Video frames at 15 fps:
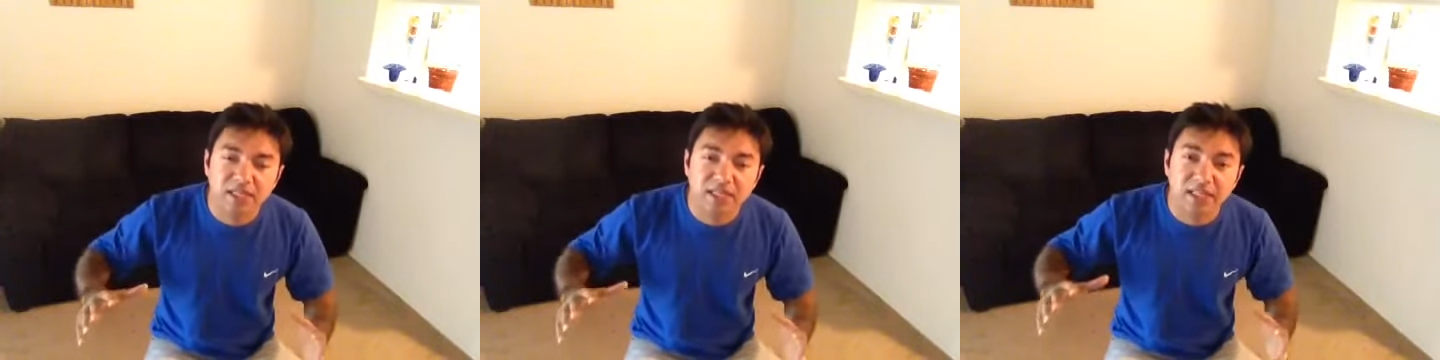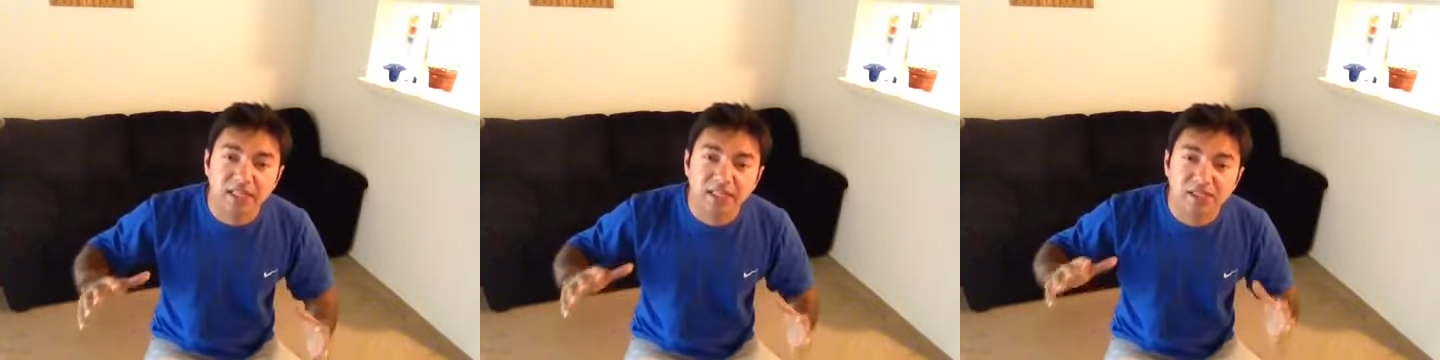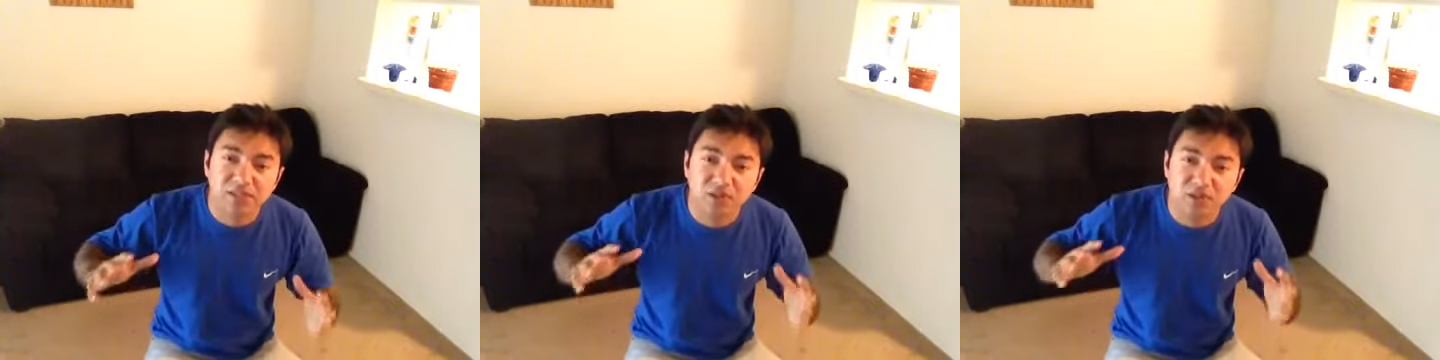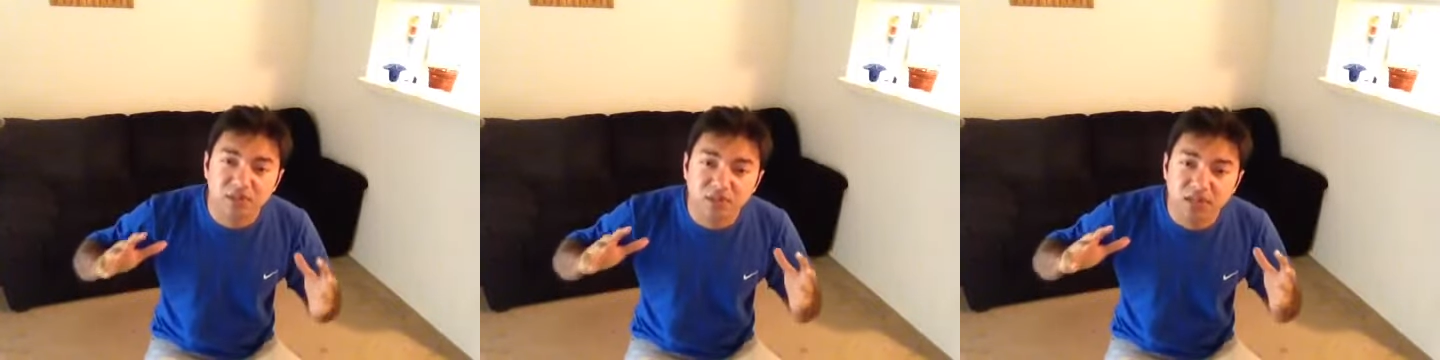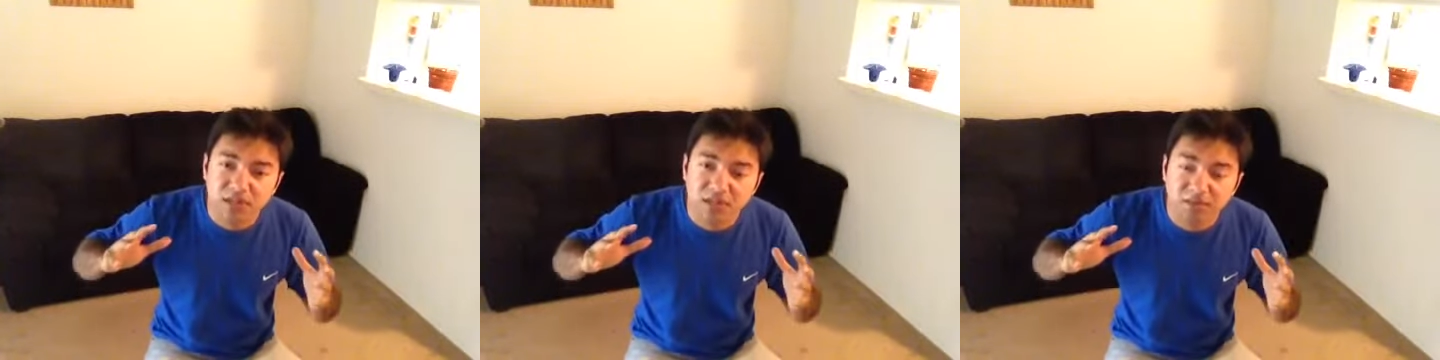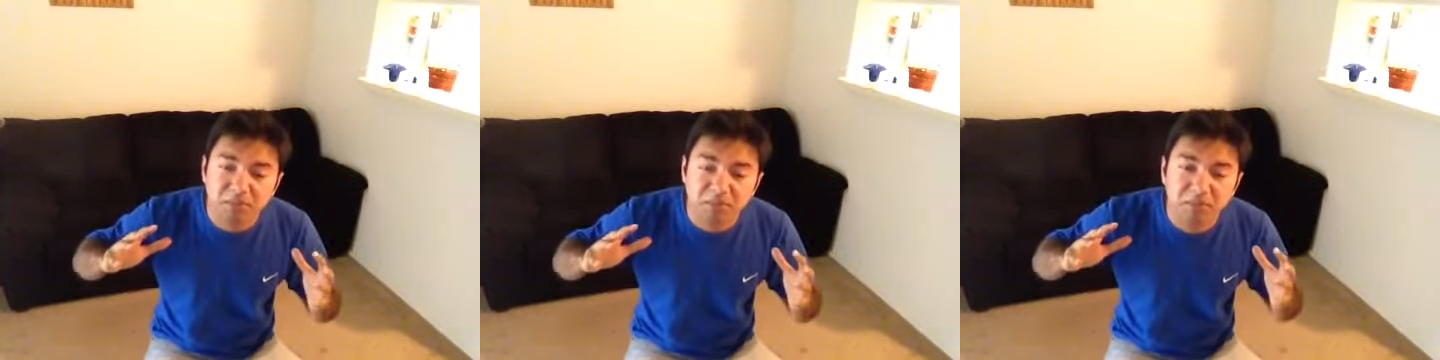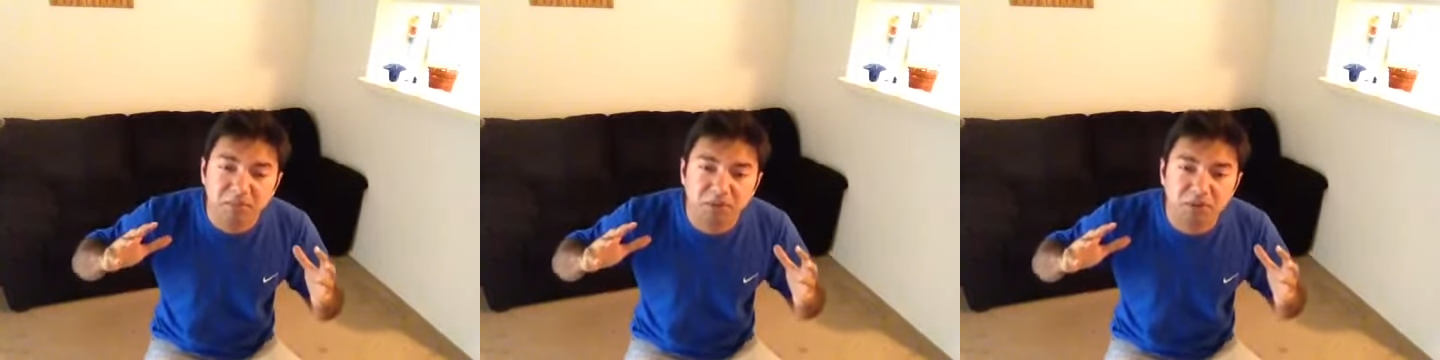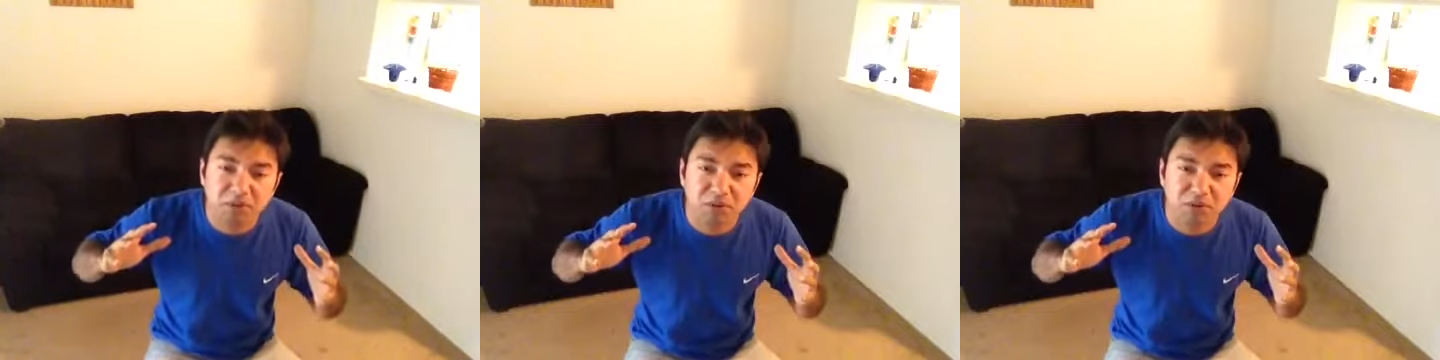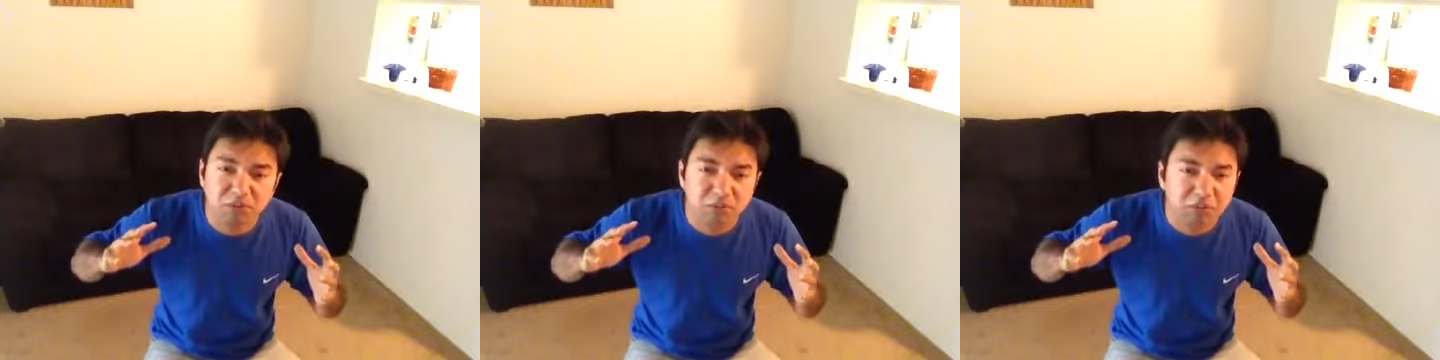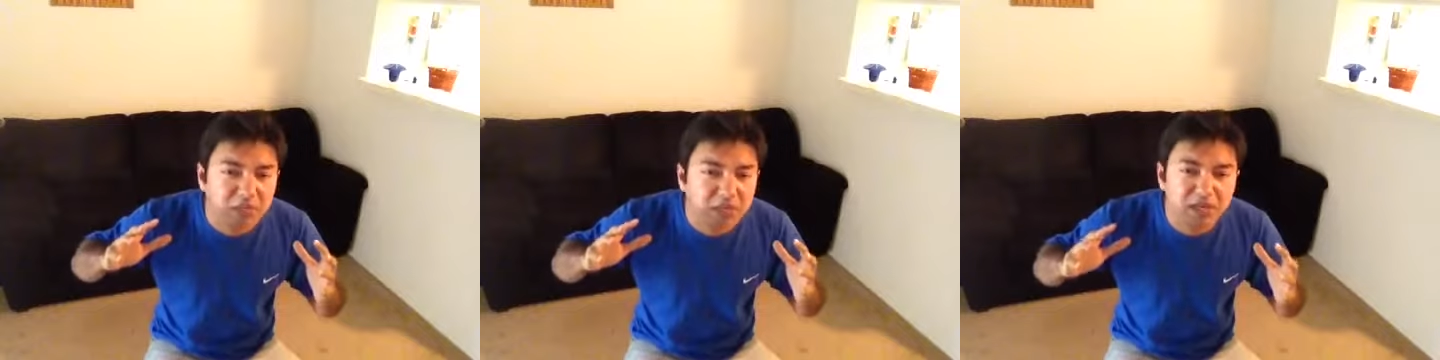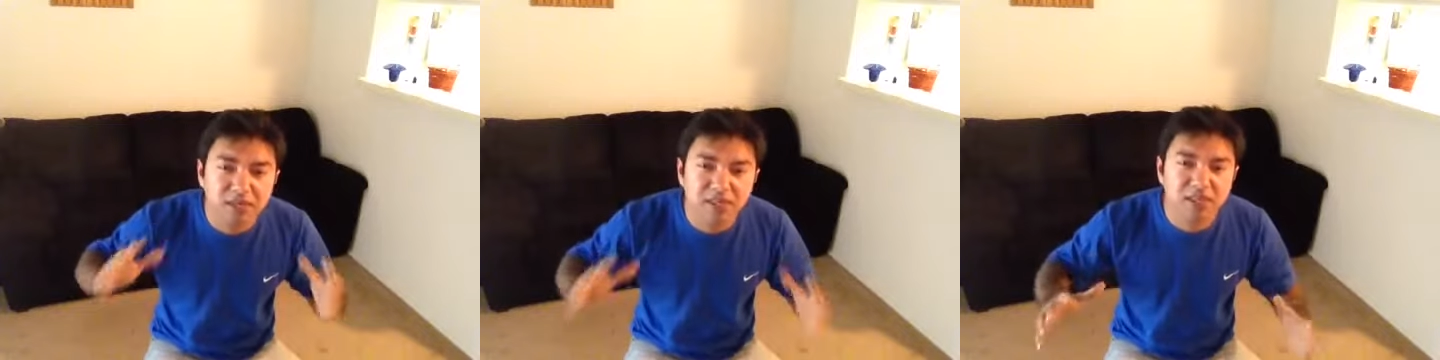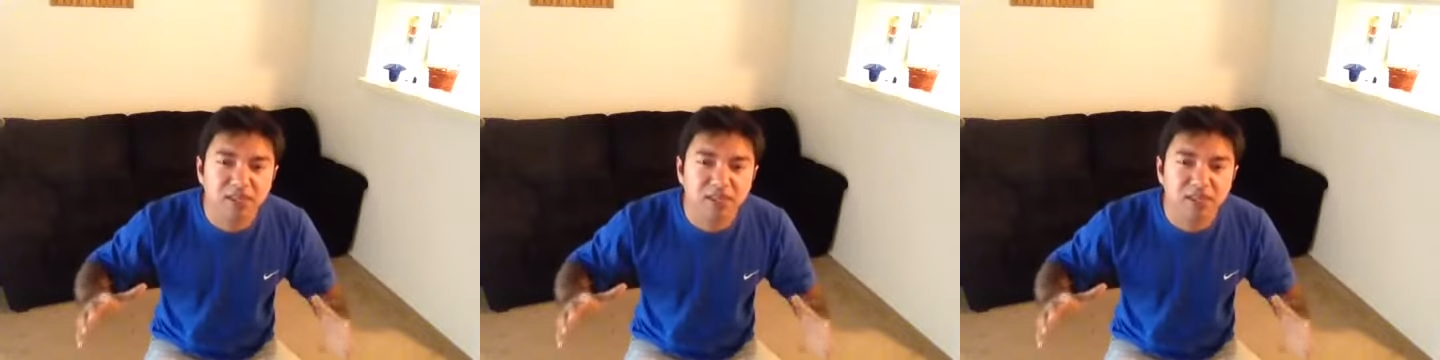They saw their, you know, near and